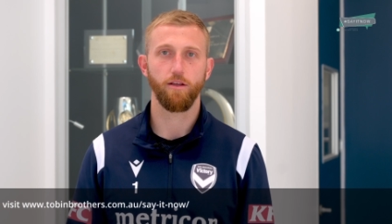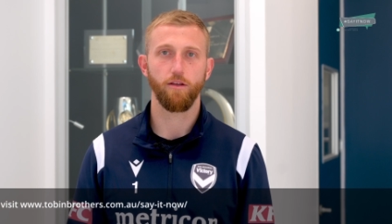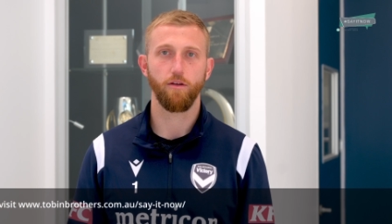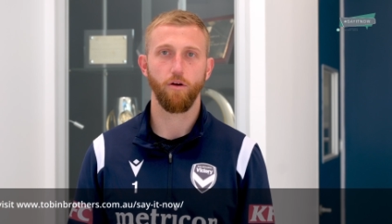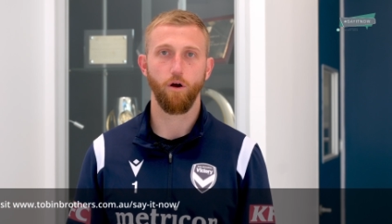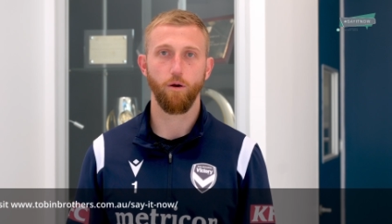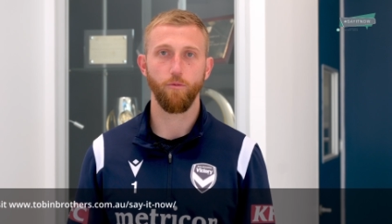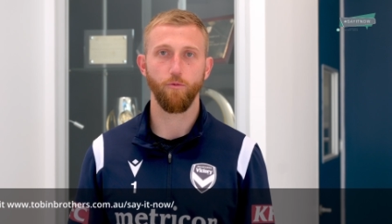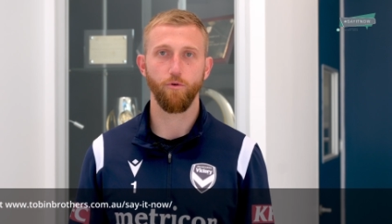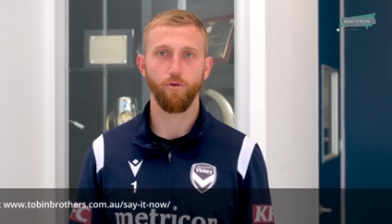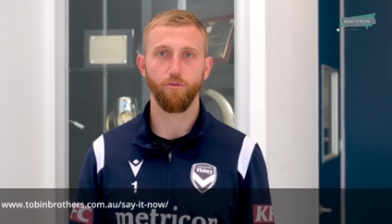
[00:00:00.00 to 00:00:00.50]

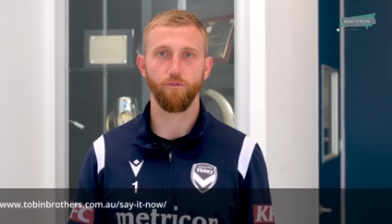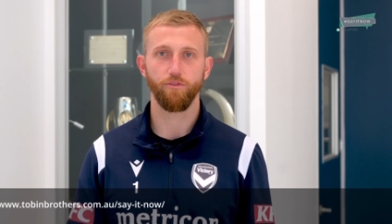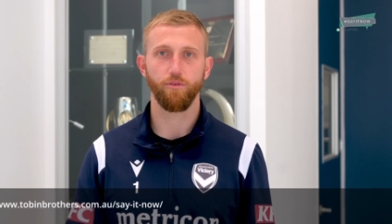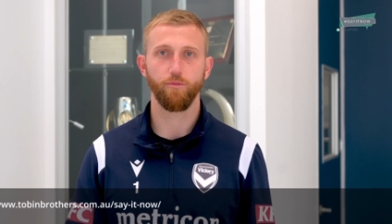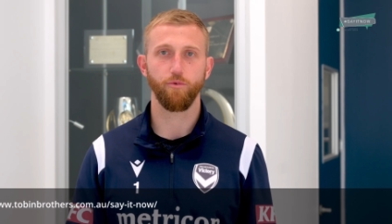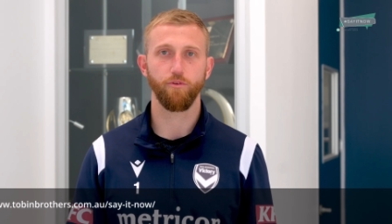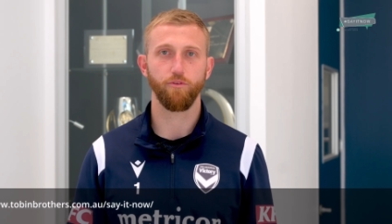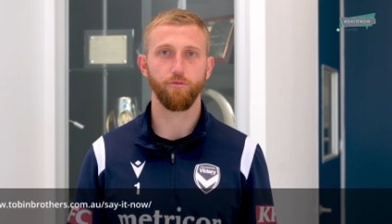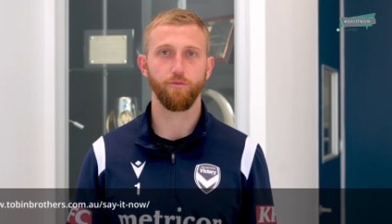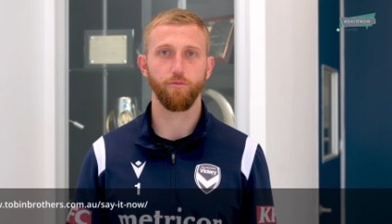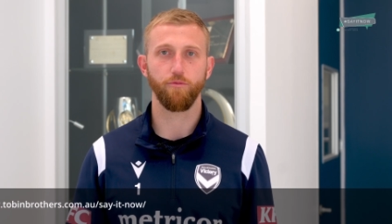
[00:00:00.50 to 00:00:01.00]
I moved to
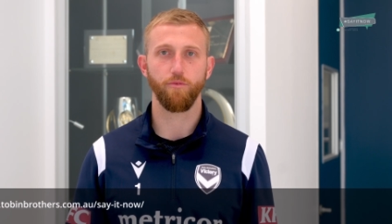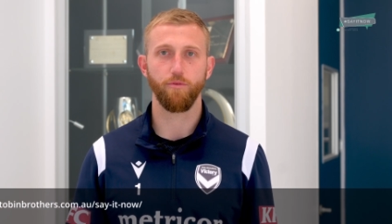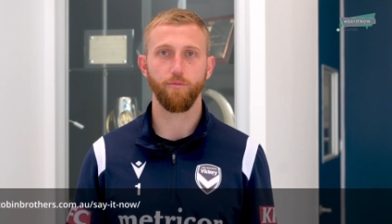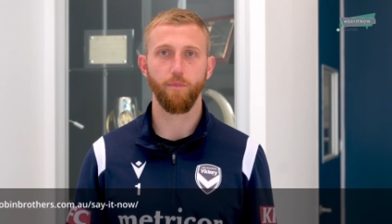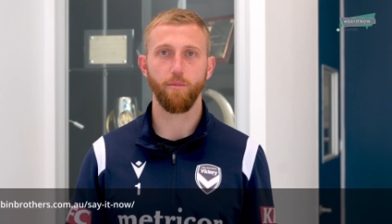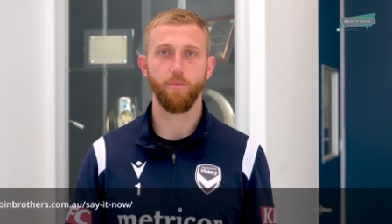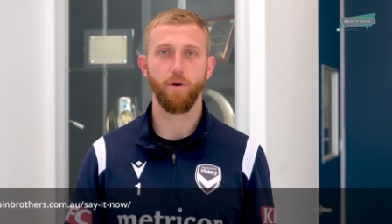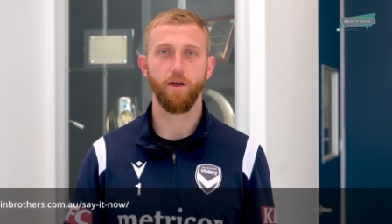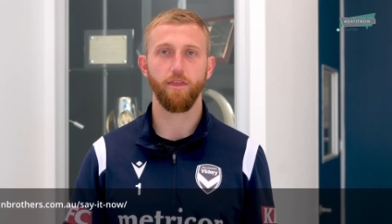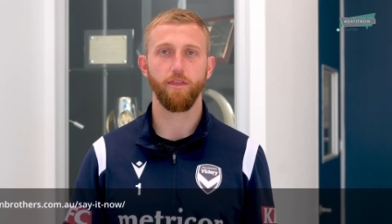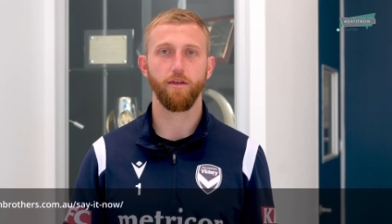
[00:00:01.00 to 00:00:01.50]
Brisbane with
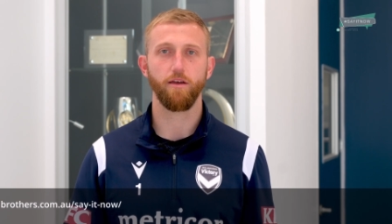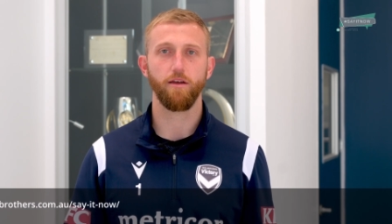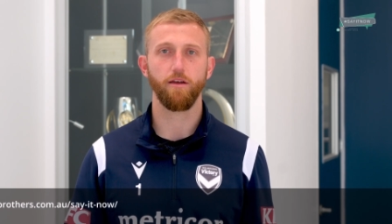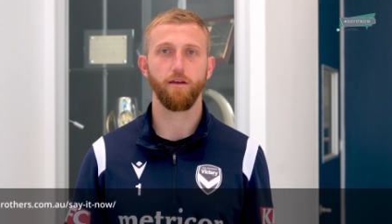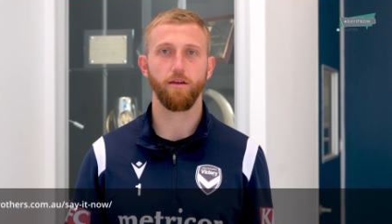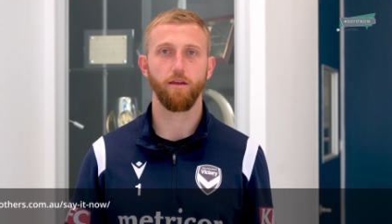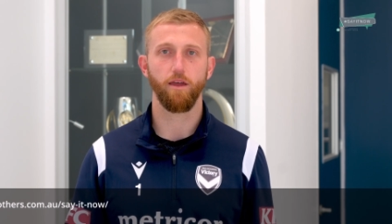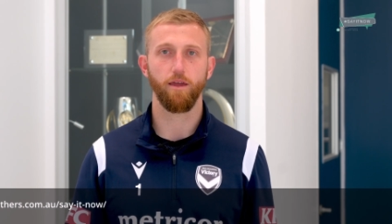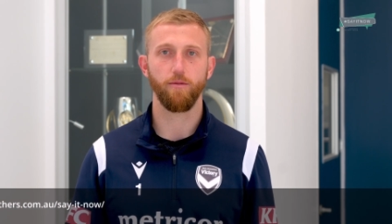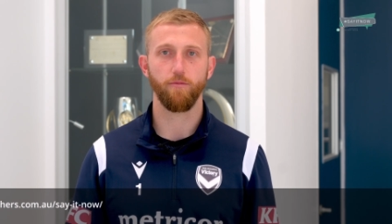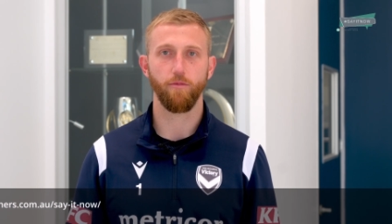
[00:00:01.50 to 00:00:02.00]
my
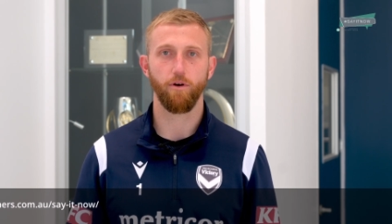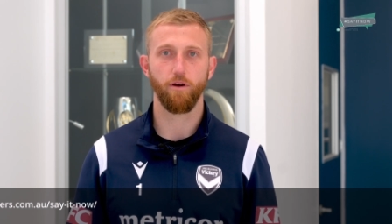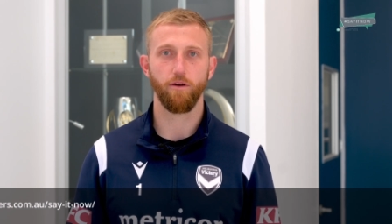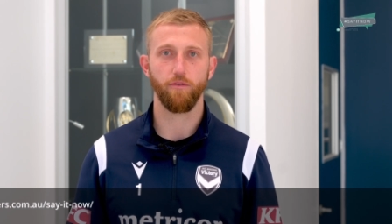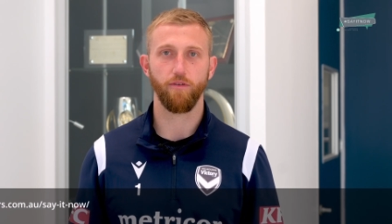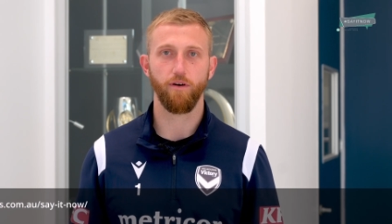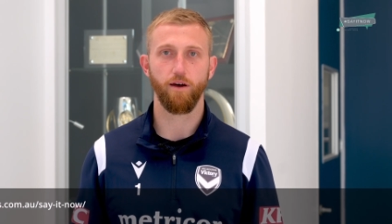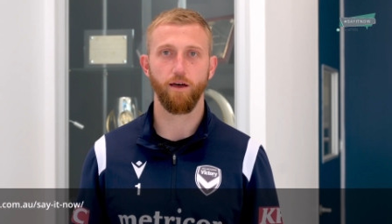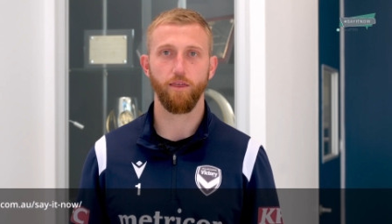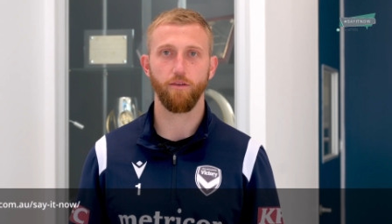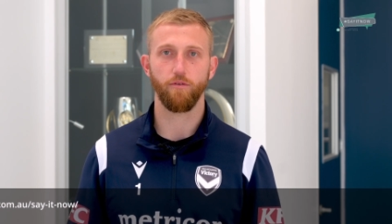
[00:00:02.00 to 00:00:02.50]
mother, and my
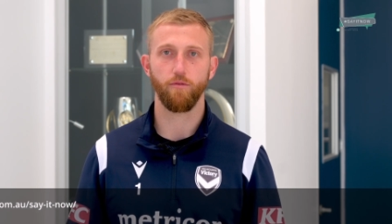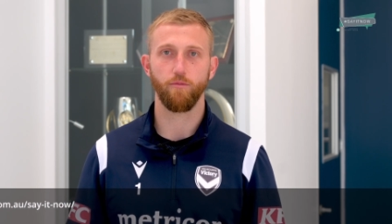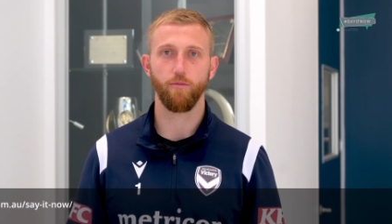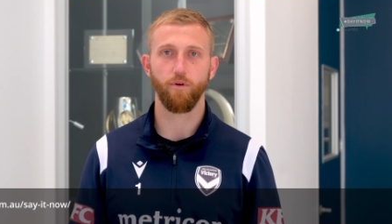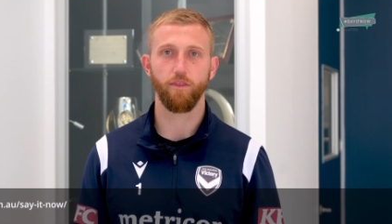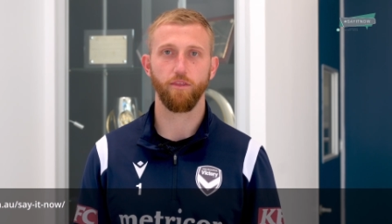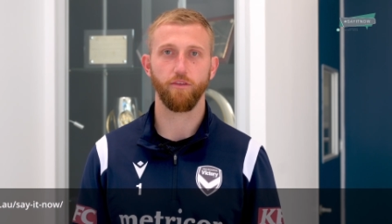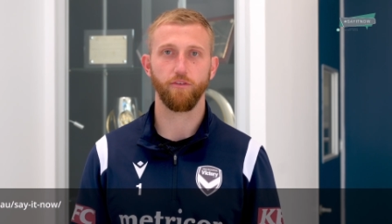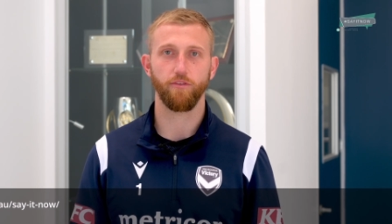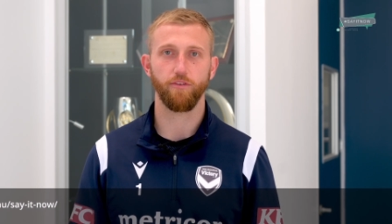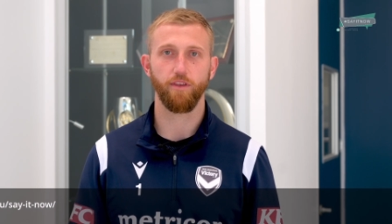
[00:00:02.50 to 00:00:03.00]
father and
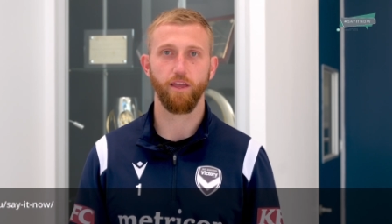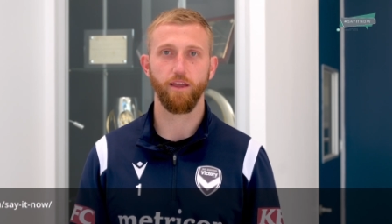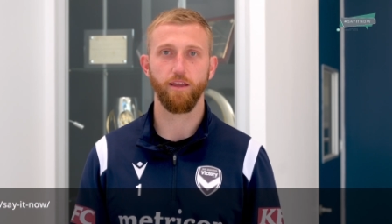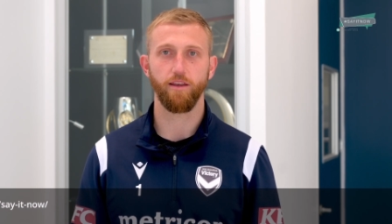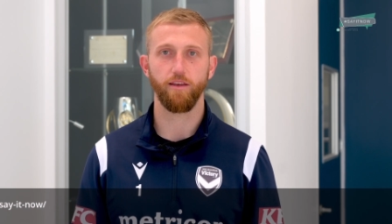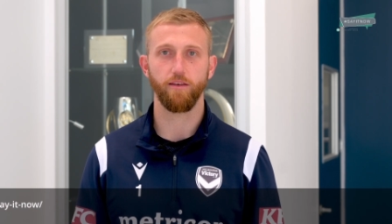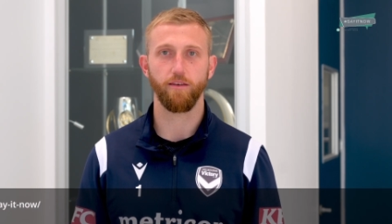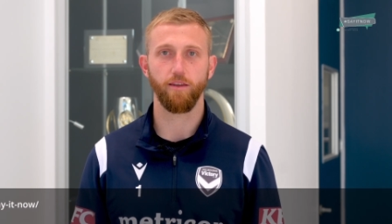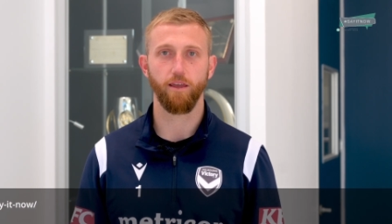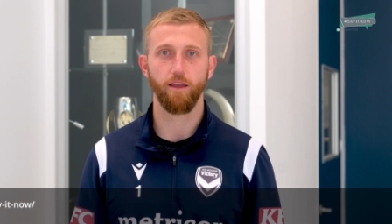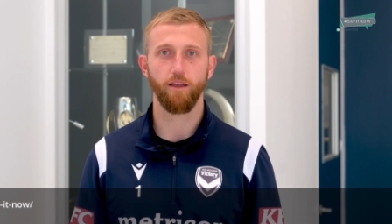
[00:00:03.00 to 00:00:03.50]
brother
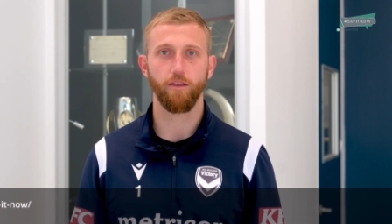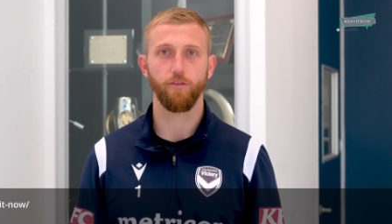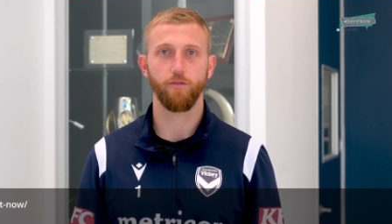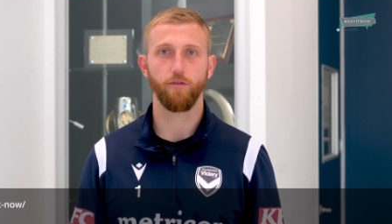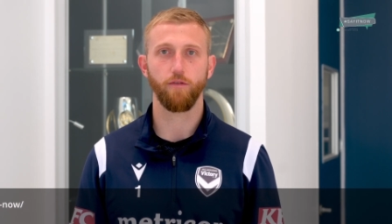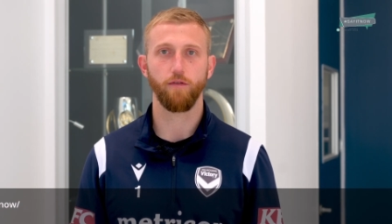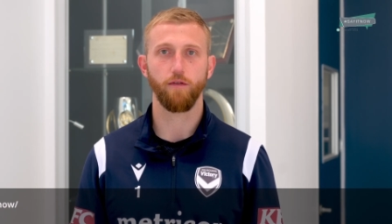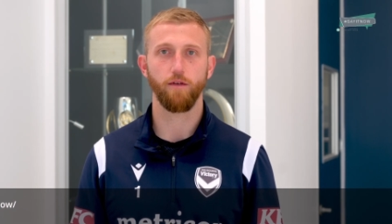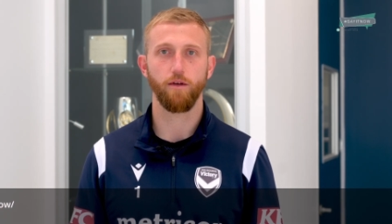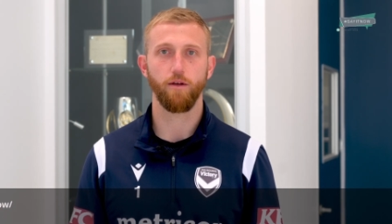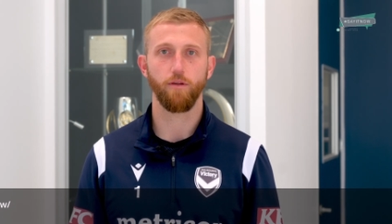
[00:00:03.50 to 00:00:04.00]
stayed in
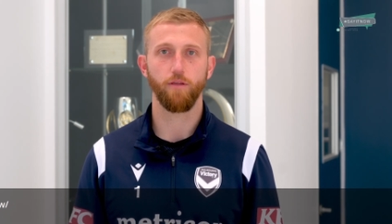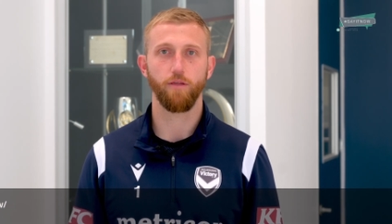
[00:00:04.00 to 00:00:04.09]
Townsville